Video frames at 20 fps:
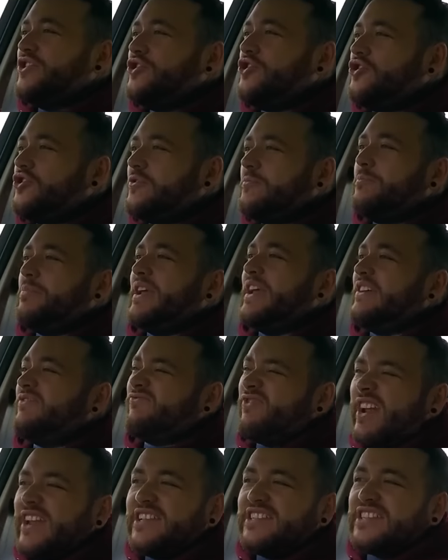you can be
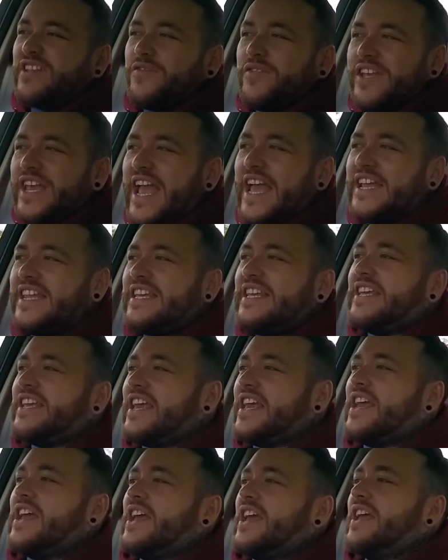in relatively any
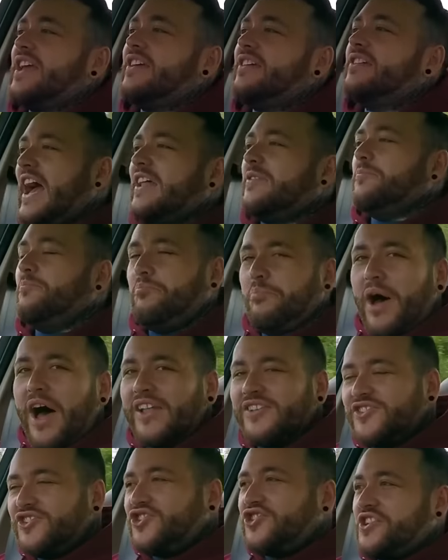gear and
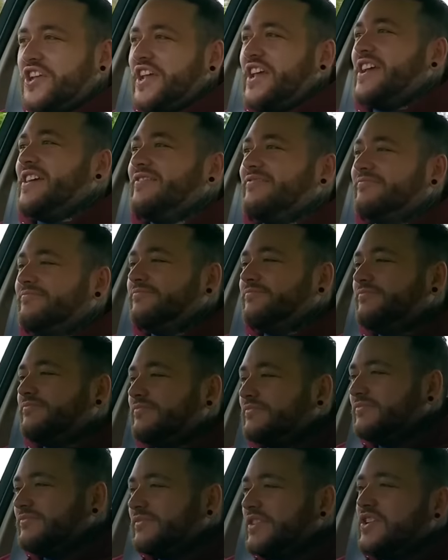punch it.
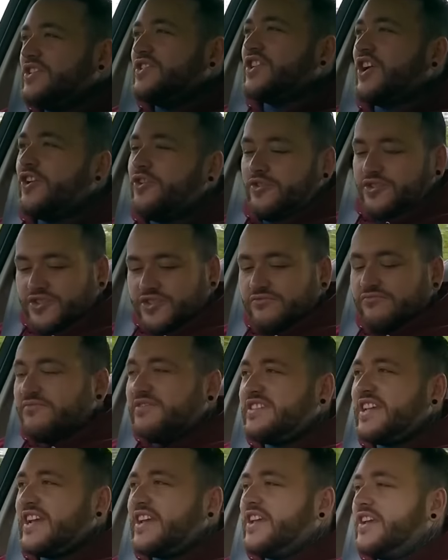So
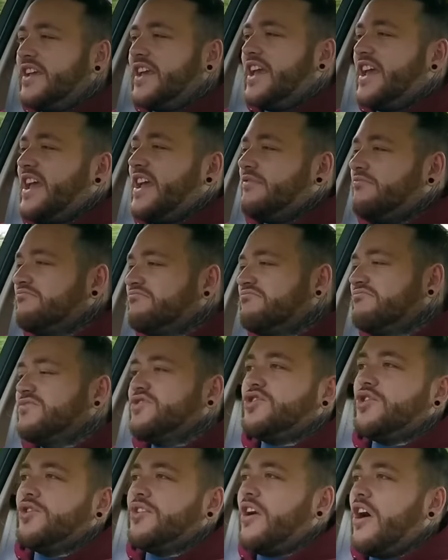second gear,
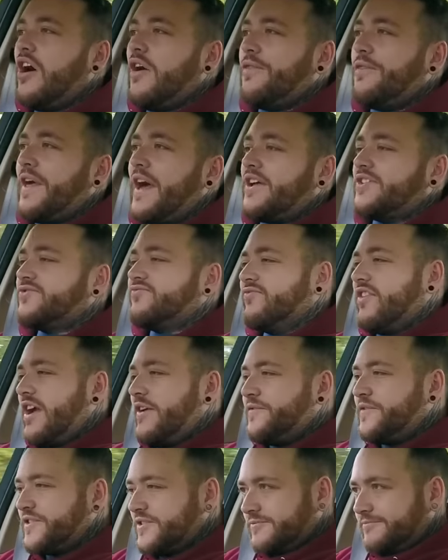2,500
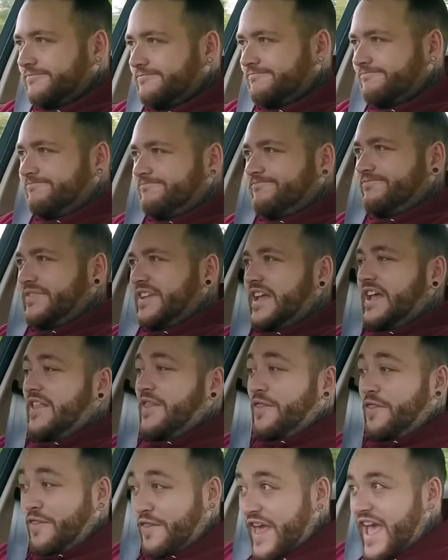revs.
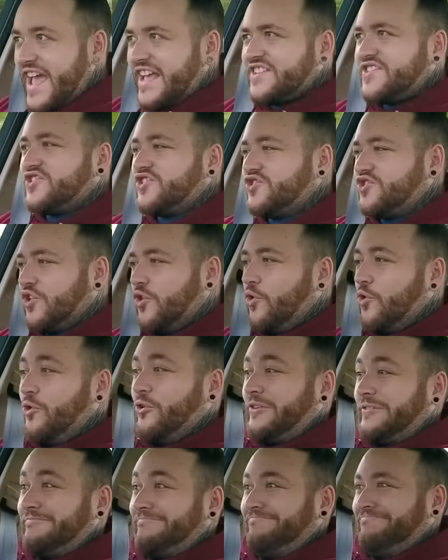There's the
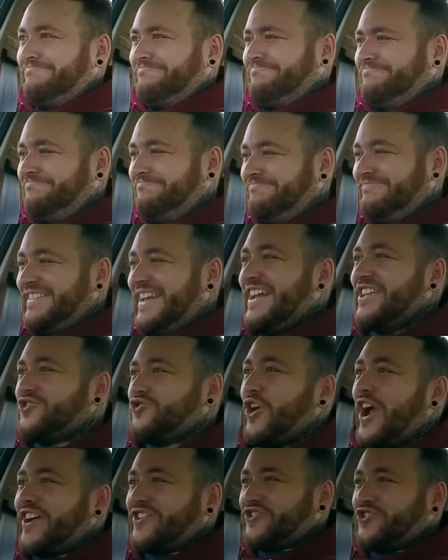torque.
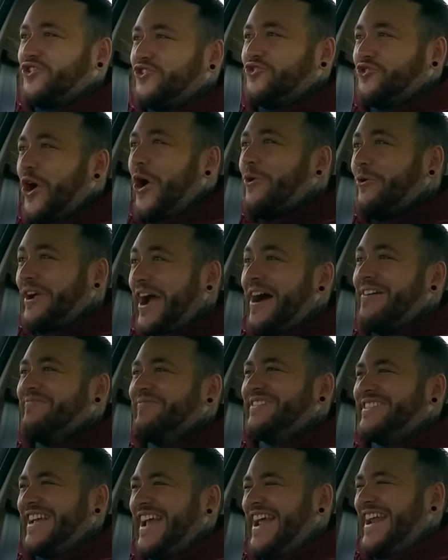Traction control
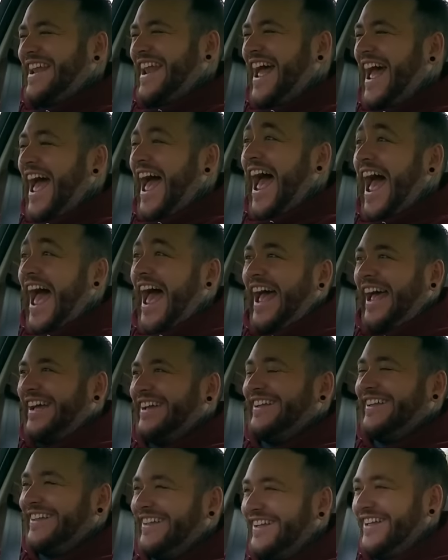comes in.
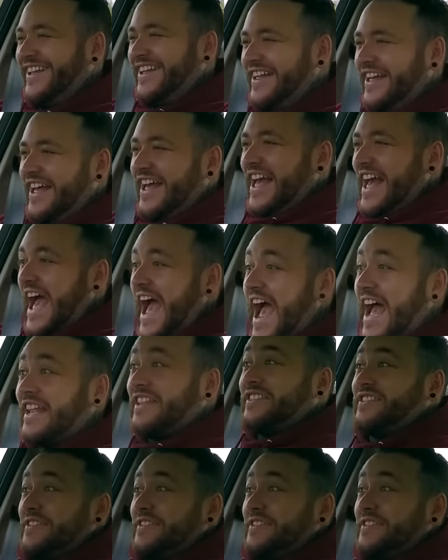And